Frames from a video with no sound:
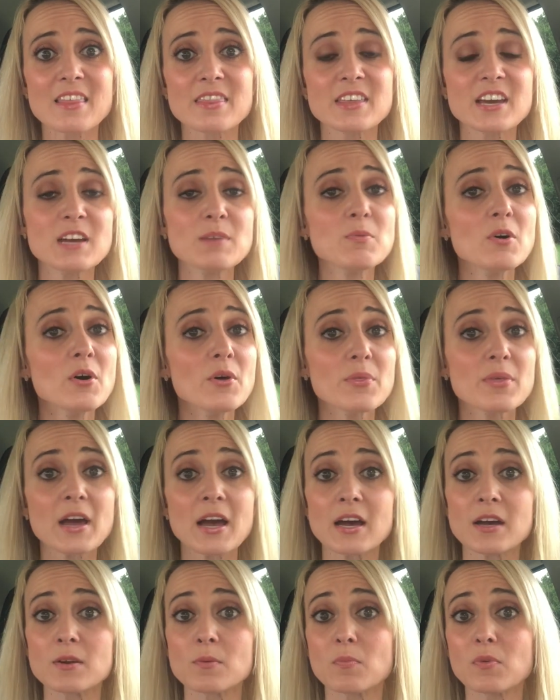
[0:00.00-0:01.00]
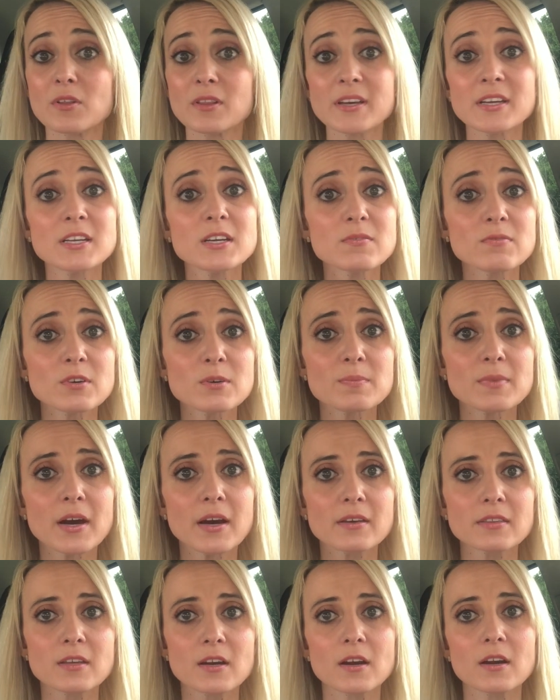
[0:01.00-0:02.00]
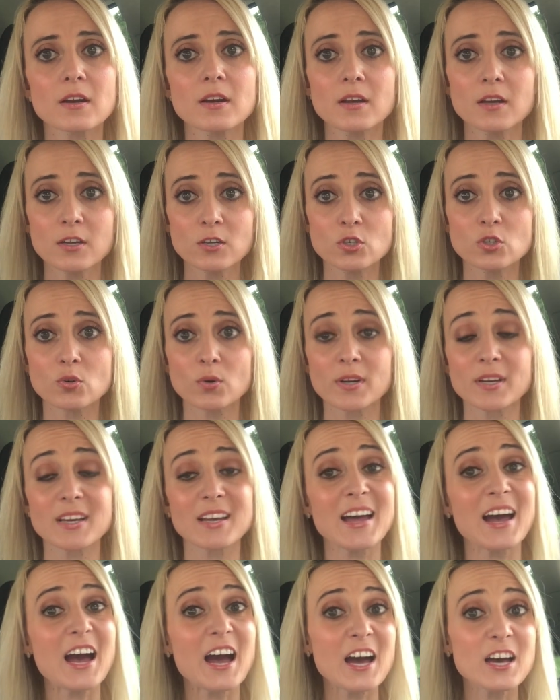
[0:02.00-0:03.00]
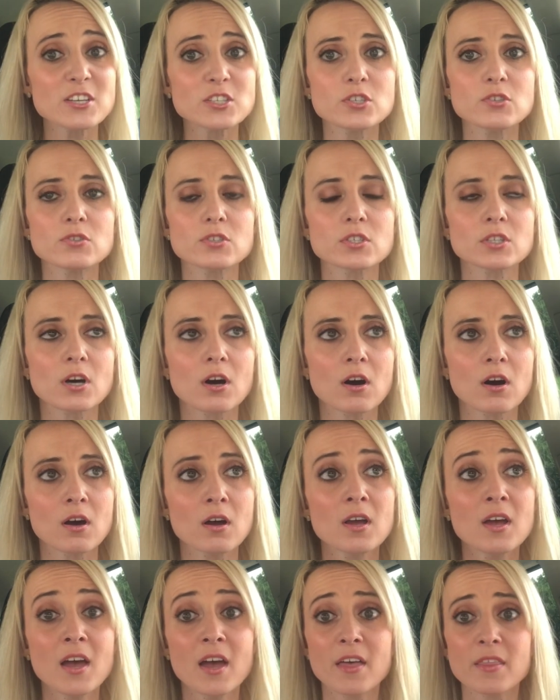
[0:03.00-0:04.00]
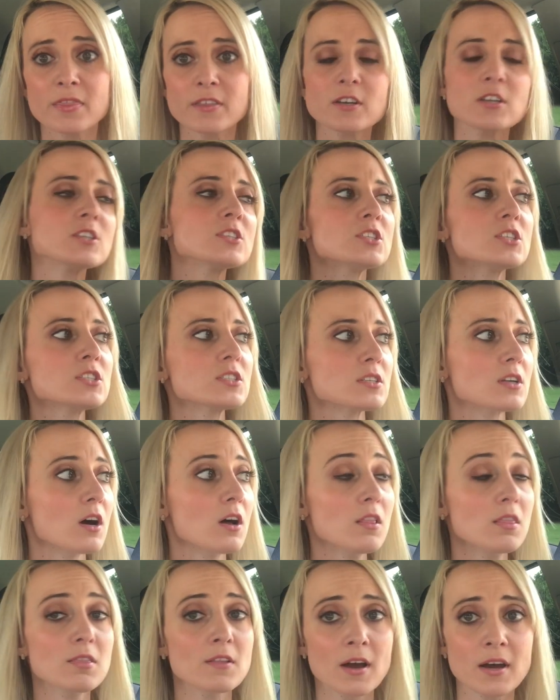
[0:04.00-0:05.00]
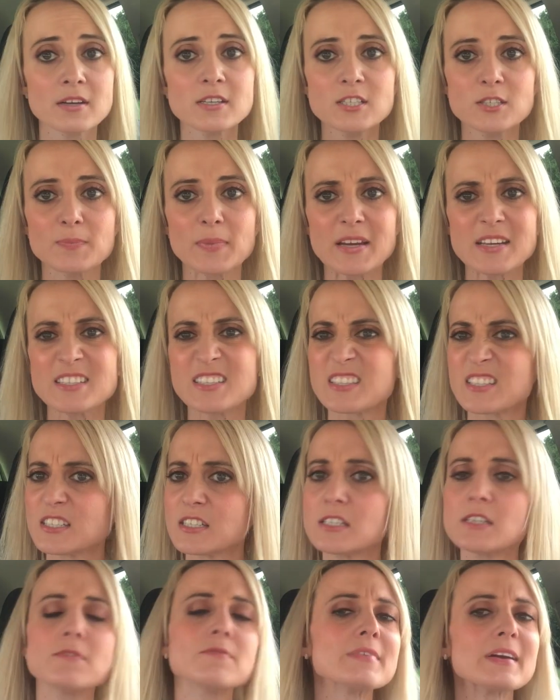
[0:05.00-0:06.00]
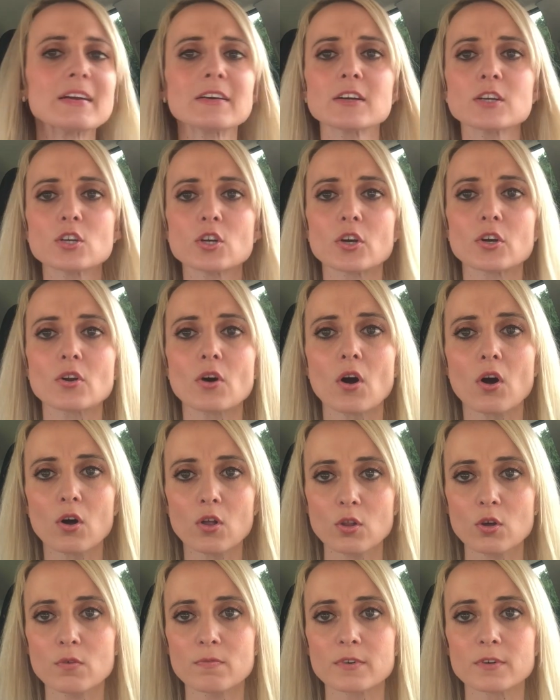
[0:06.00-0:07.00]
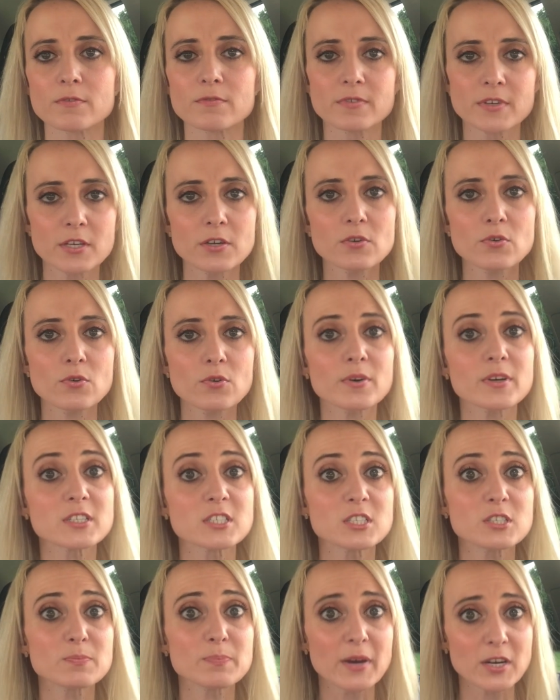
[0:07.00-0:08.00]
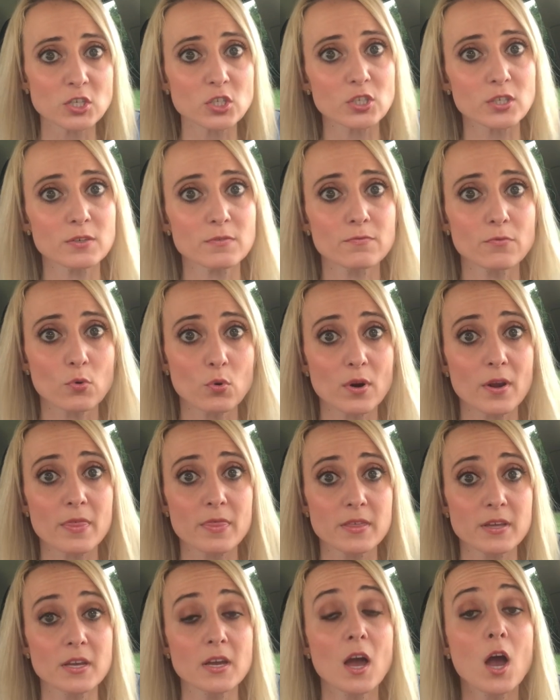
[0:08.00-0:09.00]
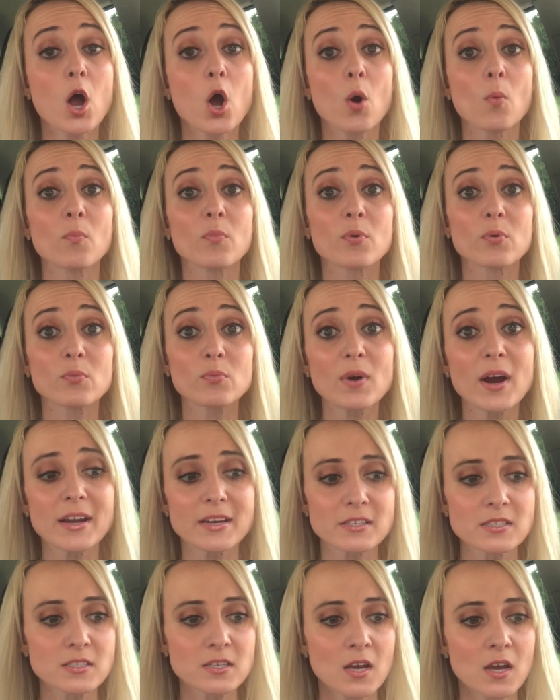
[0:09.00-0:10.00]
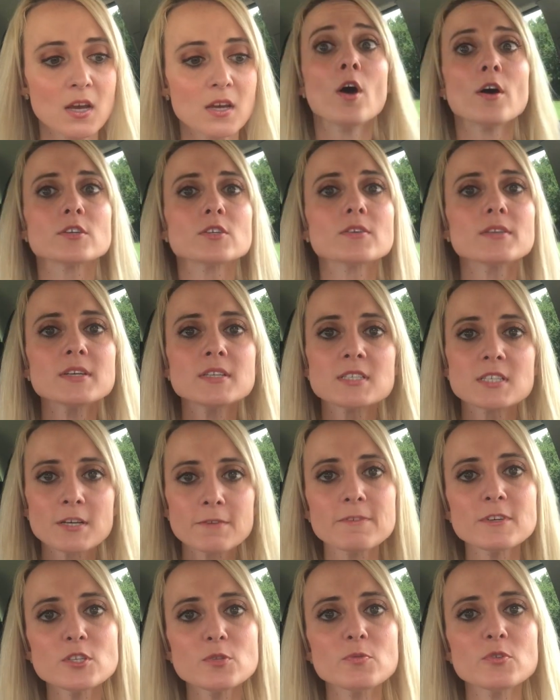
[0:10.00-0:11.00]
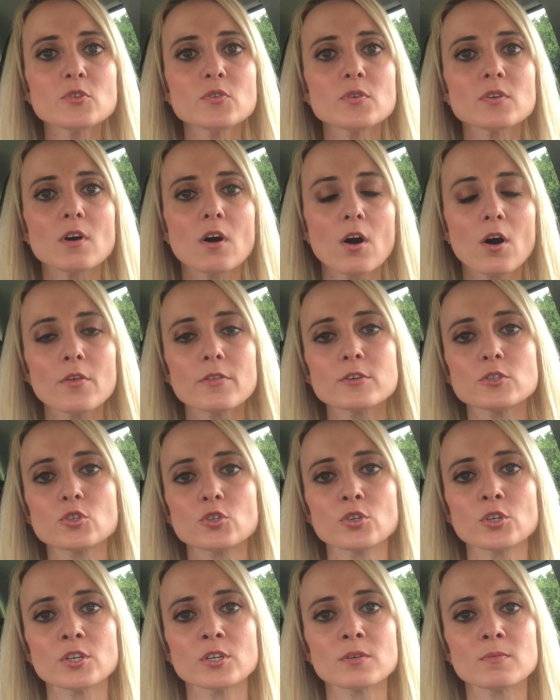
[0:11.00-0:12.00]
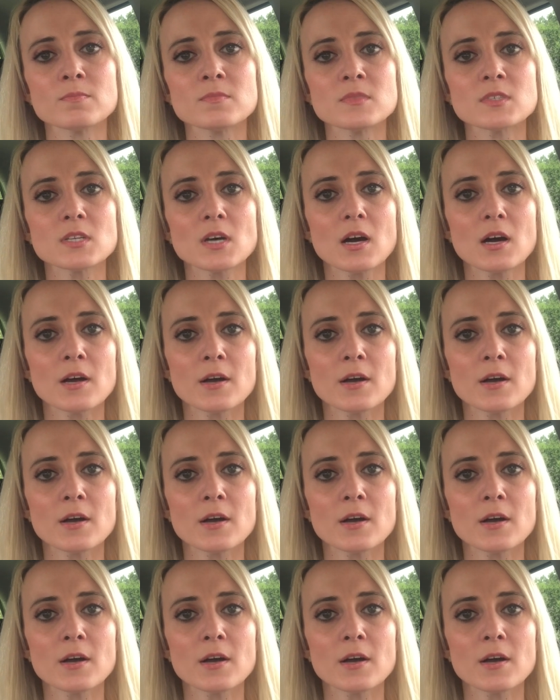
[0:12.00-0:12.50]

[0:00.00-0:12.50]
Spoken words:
they both had plenty of room back there, enjoyed it. As you saw, there is just a lot of space, and this is a very good all-over vehicle, especially for the price. So the difference between all the trims